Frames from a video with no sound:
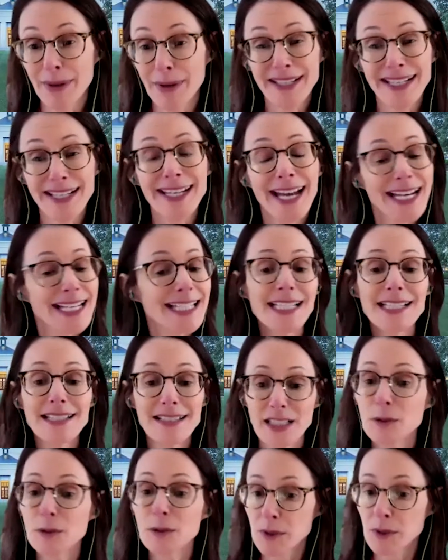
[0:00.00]
About
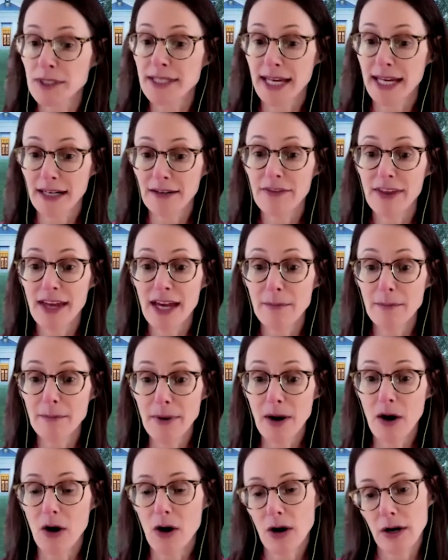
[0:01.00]
96% of them
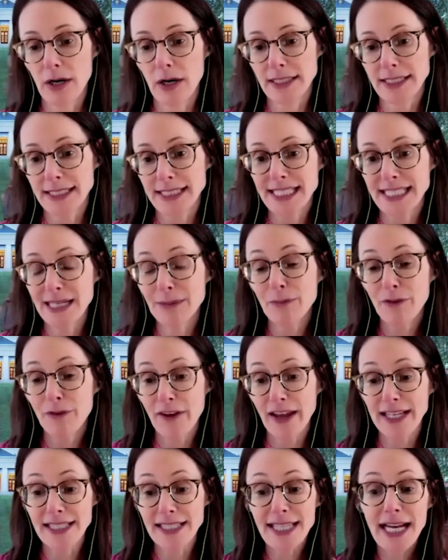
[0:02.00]
are
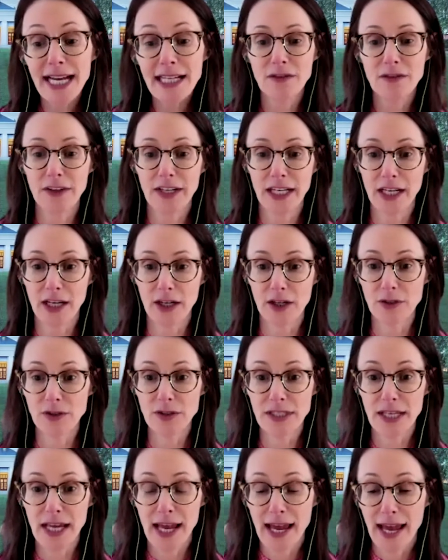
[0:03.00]
deepfake sex videos,
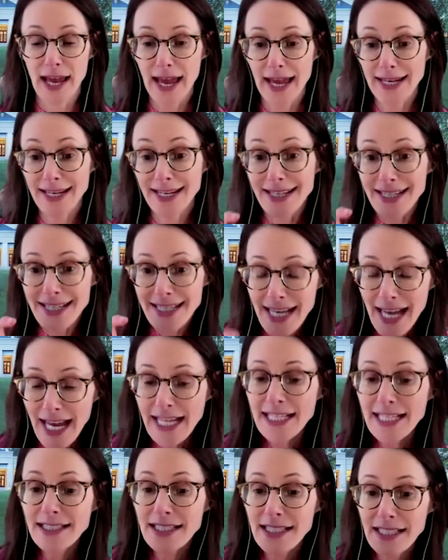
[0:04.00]
and
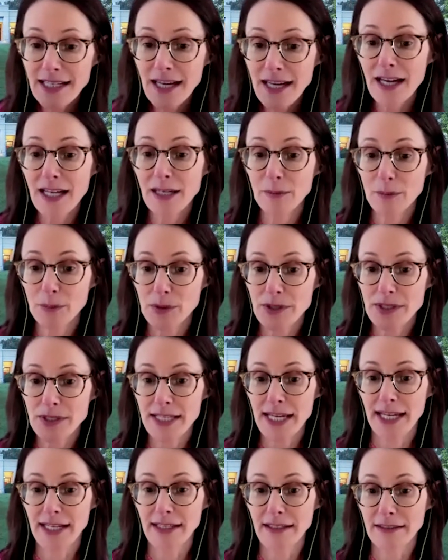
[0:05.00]
99%
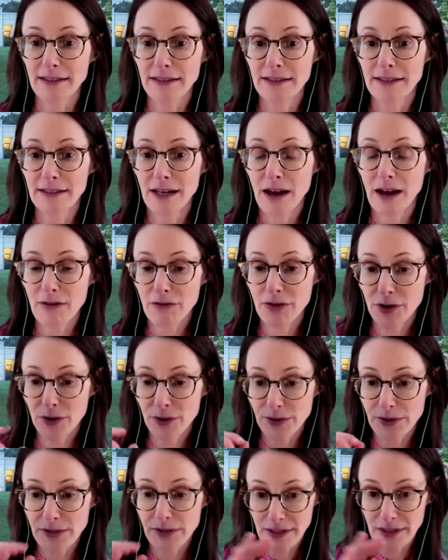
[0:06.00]
of
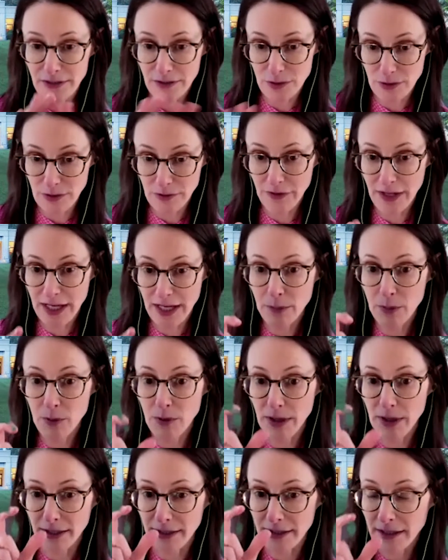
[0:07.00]
those sort of fake
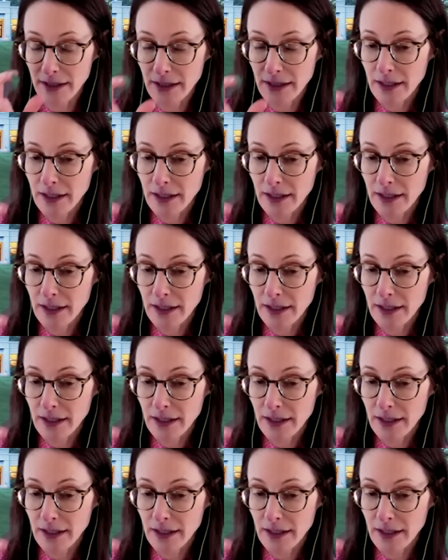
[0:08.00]
porn